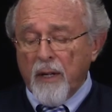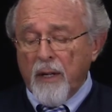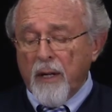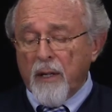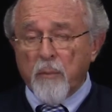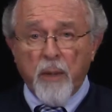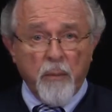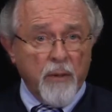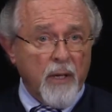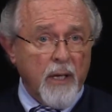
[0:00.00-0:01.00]
and the
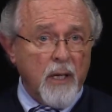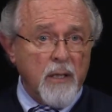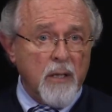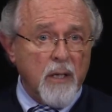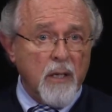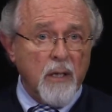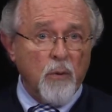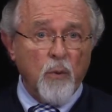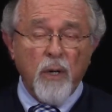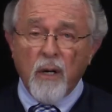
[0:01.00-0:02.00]
people that uh,
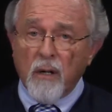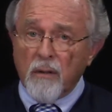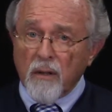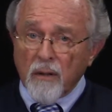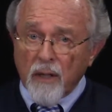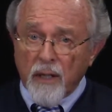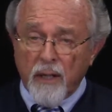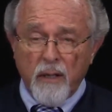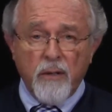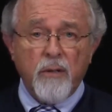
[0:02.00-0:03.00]
we are
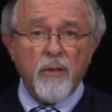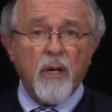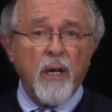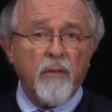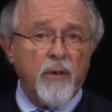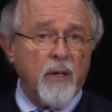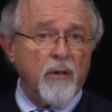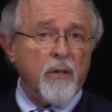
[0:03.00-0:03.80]
delighted to have here